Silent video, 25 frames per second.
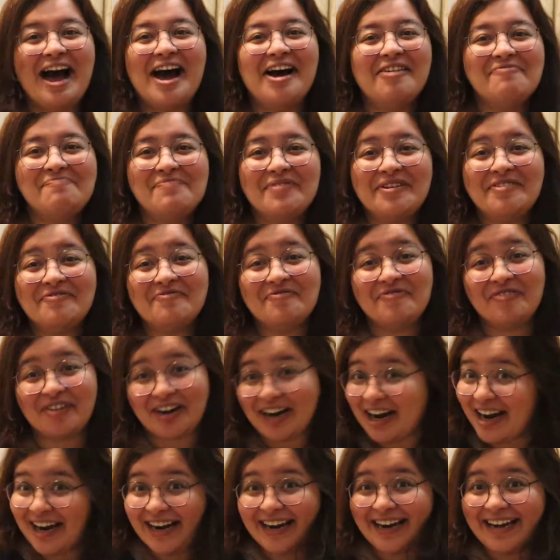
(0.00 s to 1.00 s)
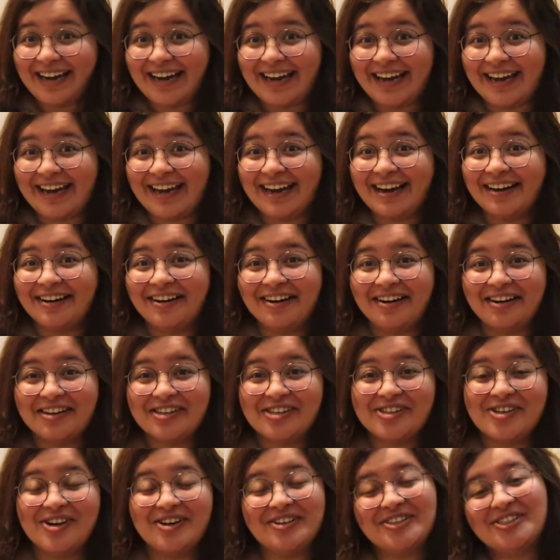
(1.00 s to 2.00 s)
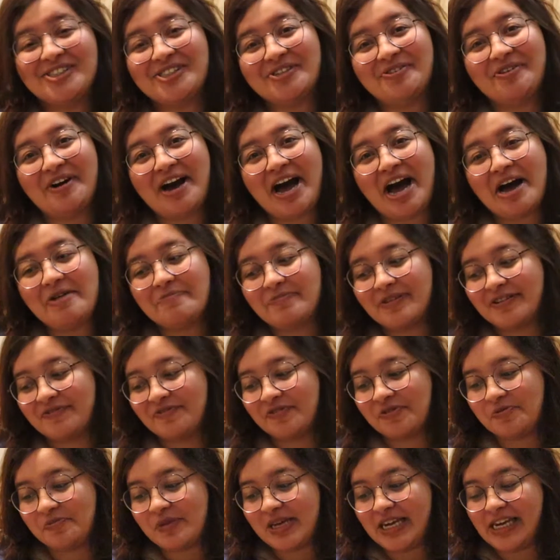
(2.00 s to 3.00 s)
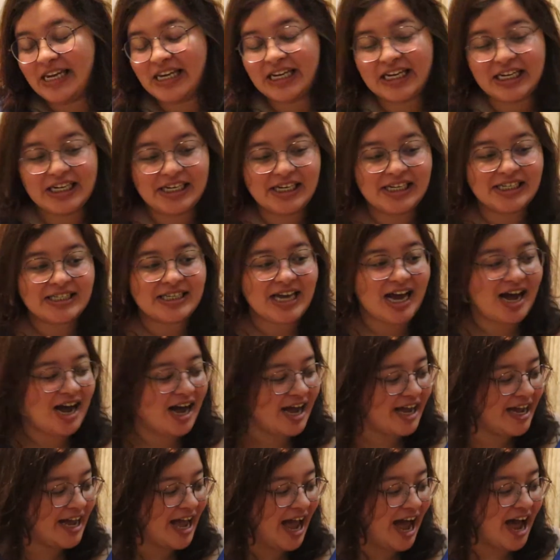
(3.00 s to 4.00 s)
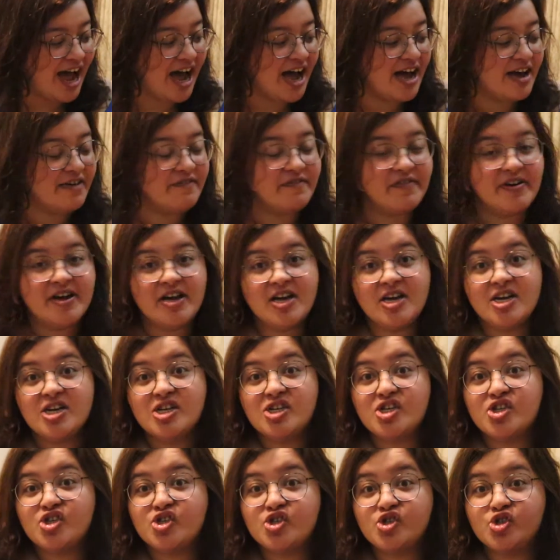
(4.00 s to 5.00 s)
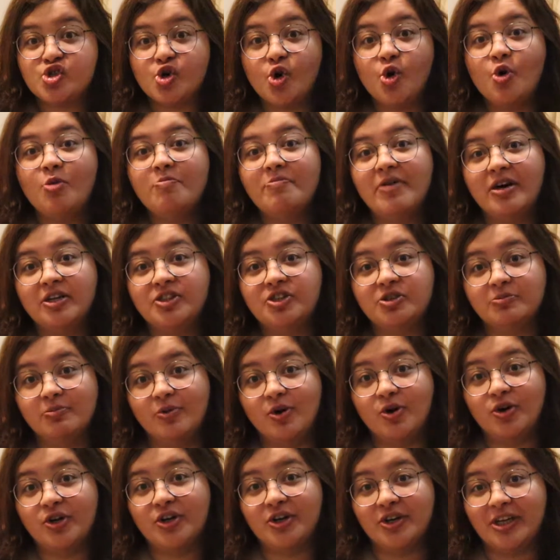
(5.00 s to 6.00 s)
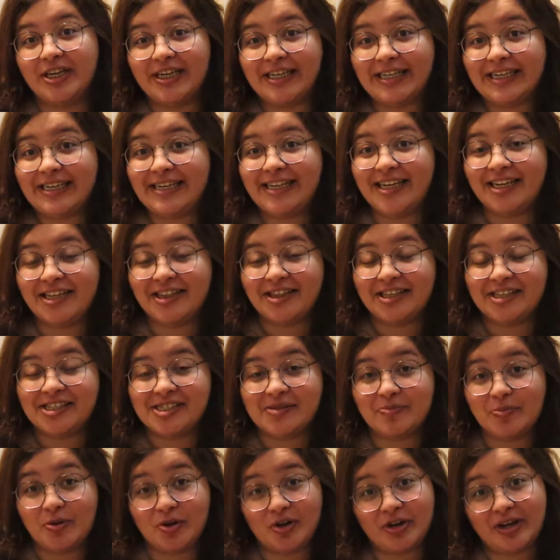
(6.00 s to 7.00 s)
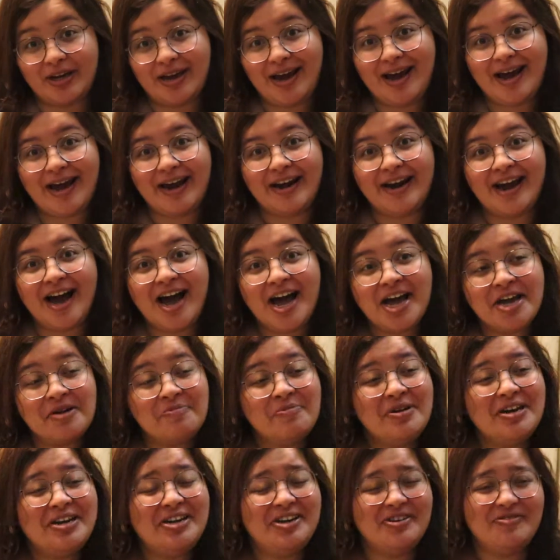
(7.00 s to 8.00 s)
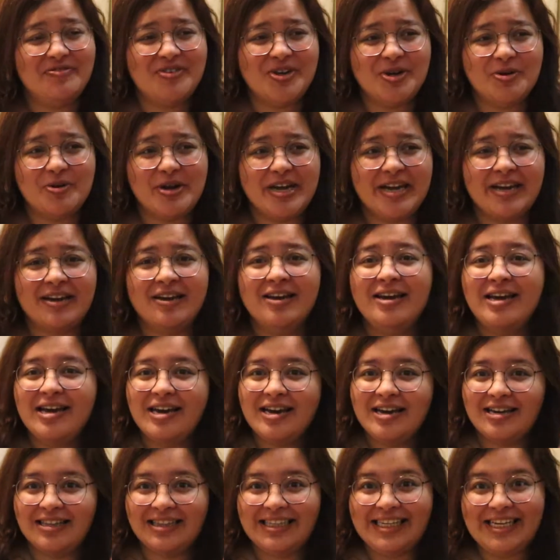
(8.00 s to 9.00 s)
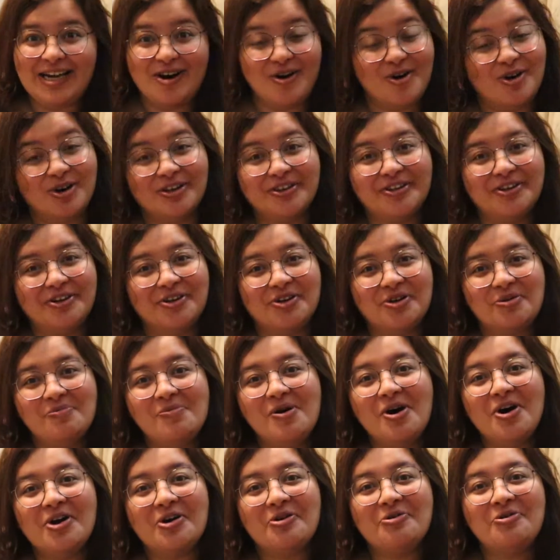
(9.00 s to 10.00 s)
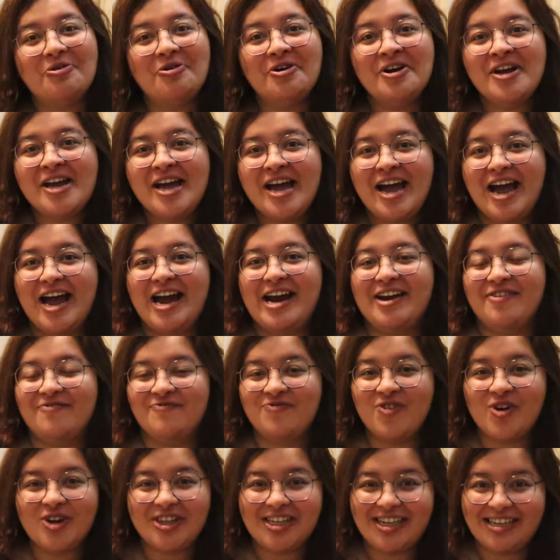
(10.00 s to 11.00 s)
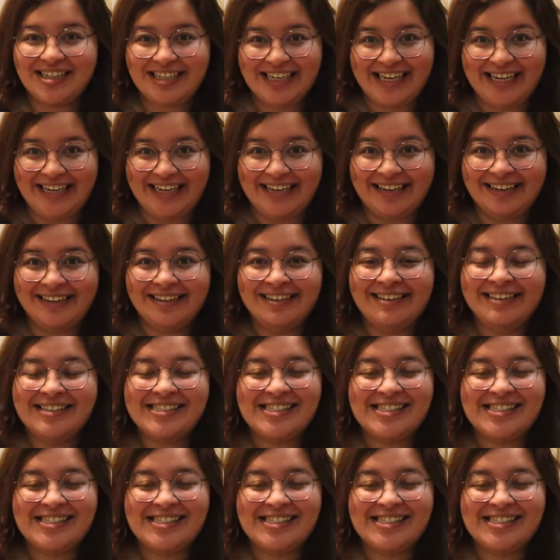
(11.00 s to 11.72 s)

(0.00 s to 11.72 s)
Happy Friday. Not so happy for me because I have so much more to read in this book, and I am interviewing the author tomorrow at 4:30.